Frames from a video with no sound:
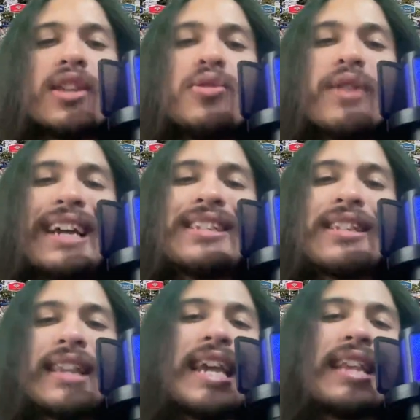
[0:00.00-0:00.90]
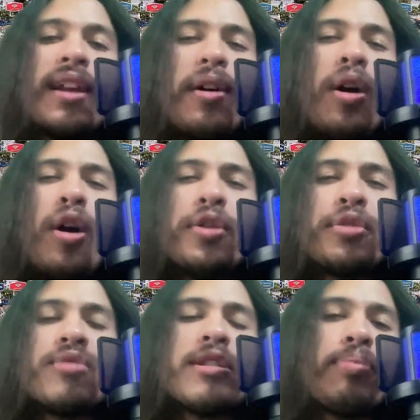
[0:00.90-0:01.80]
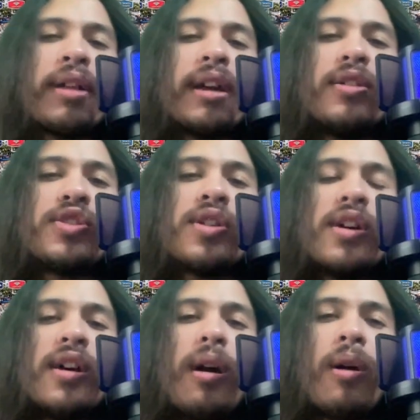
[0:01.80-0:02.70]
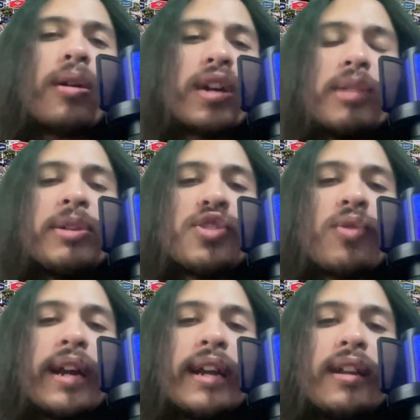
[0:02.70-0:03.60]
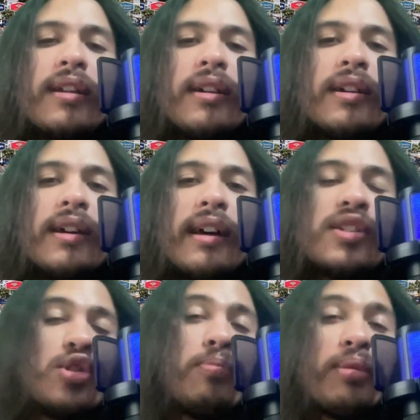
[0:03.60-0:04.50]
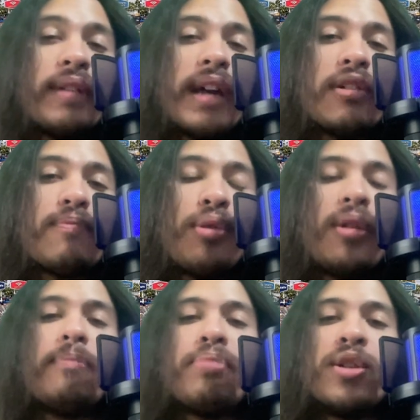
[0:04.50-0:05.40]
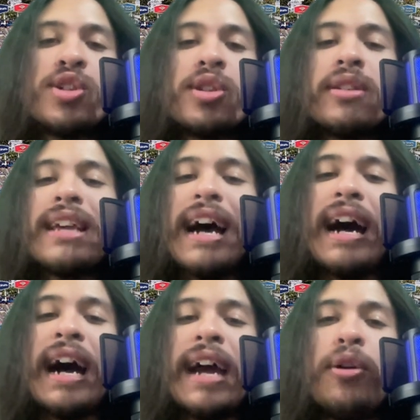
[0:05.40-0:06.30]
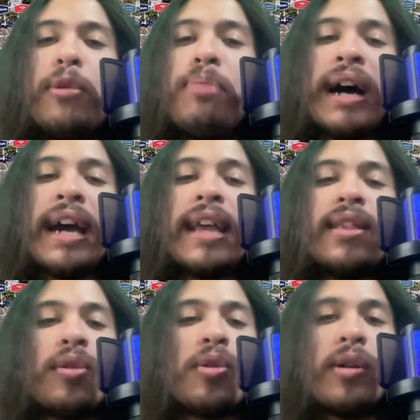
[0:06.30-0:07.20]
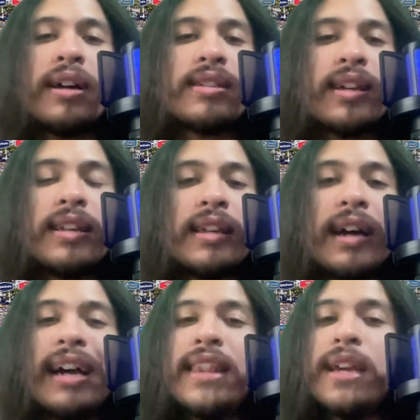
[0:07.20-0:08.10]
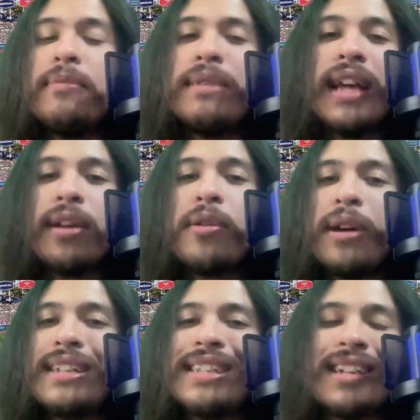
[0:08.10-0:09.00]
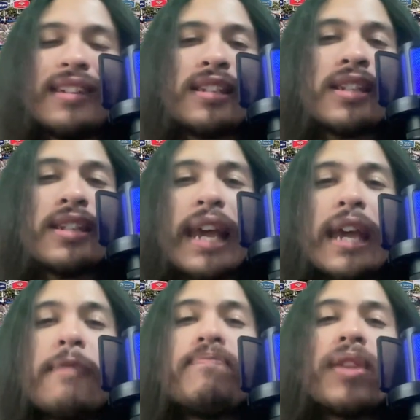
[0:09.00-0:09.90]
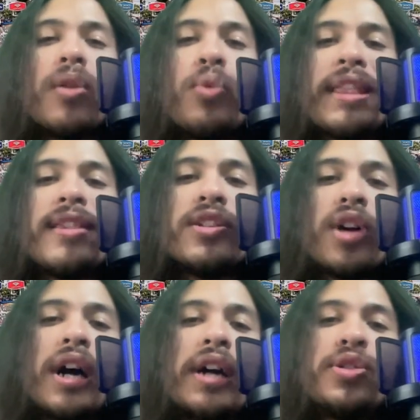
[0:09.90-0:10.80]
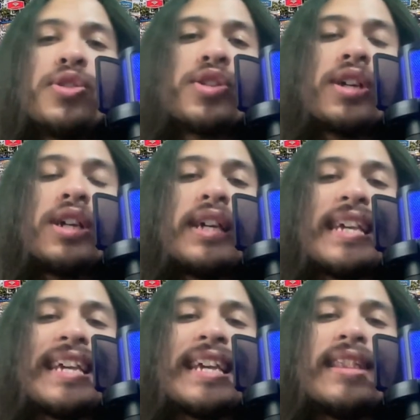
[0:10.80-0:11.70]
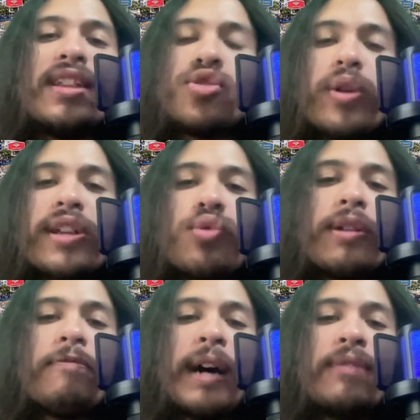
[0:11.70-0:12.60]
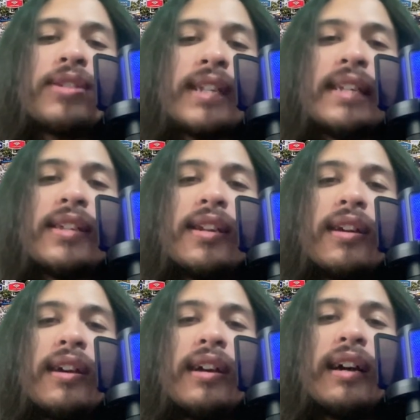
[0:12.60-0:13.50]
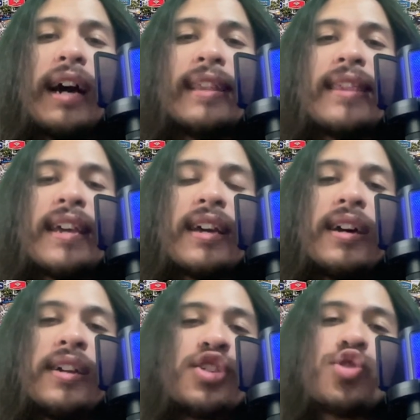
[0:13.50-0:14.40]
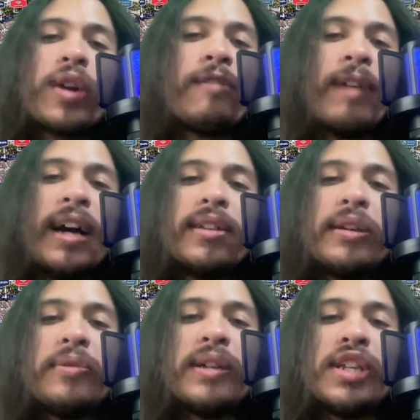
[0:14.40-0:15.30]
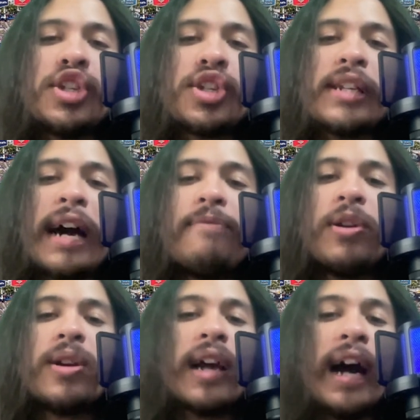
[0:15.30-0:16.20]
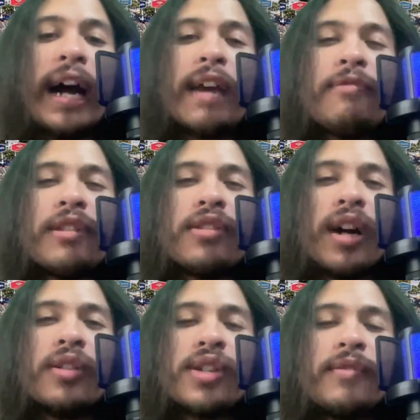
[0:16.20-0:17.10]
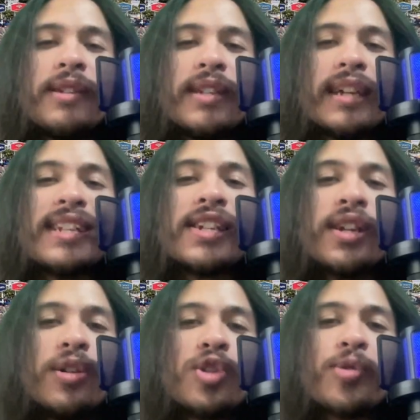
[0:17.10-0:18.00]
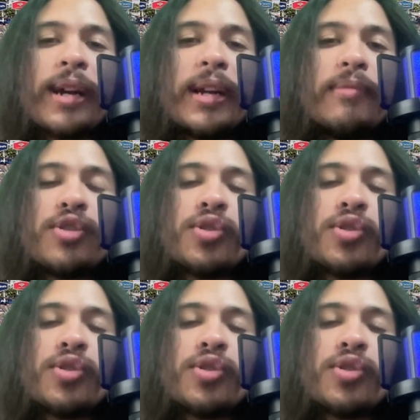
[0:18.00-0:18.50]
Do you guys think that all three players are going to be traded? Do you believe that report? Personally, I don't buy the Rojas idea. I think Miguel Rojas is going to stay with the Dodgers in the 2025 season. I think his trade value is just not very high for the Dodgers even to consider trading him.